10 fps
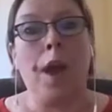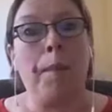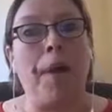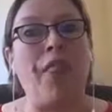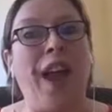
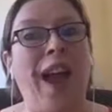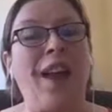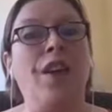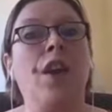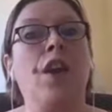But
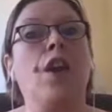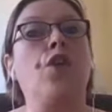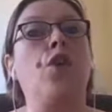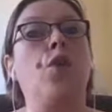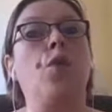then
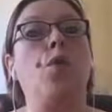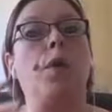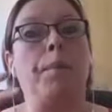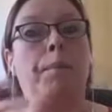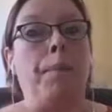you
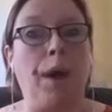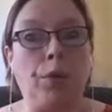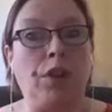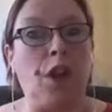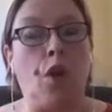
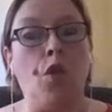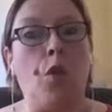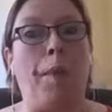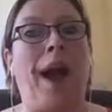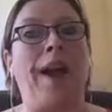post it on your
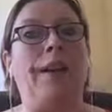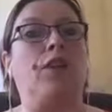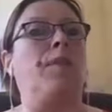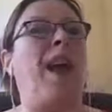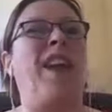
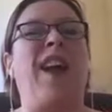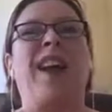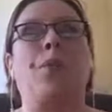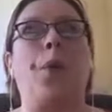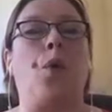page. And
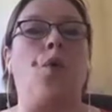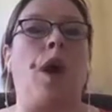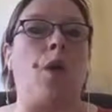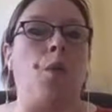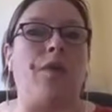as we all
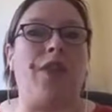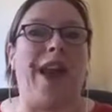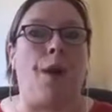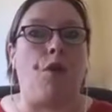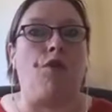know, with the
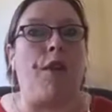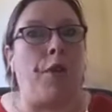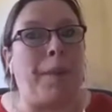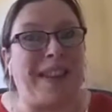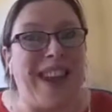
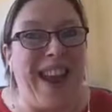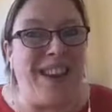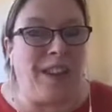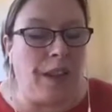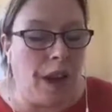algorithm as it
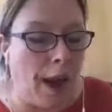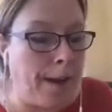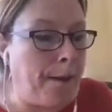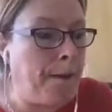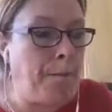is
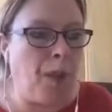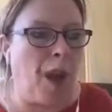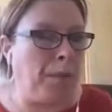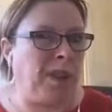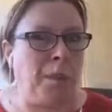today,
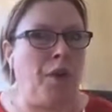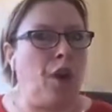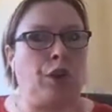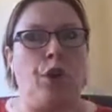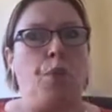something
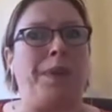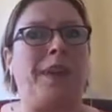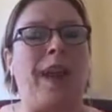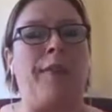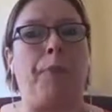like
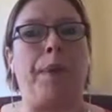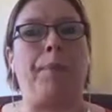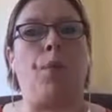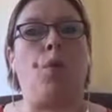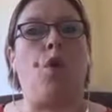2% of
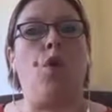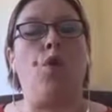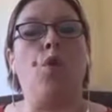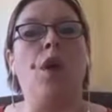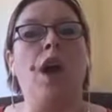people
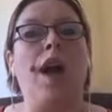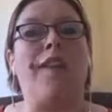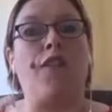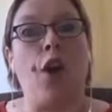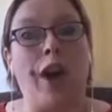who
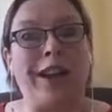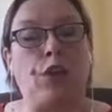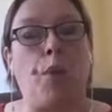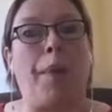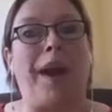have liked
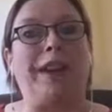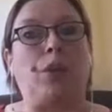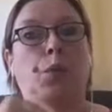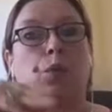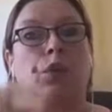your page
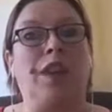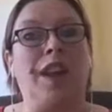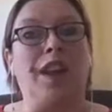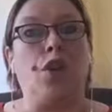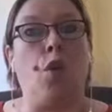will
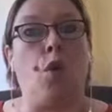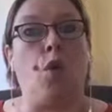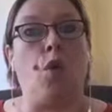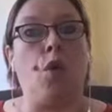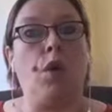see
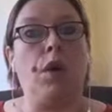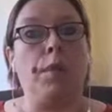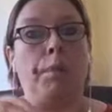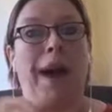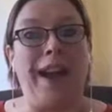your
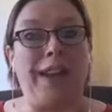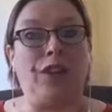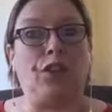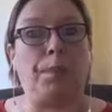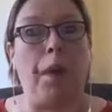
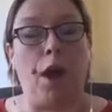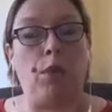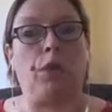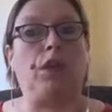page post.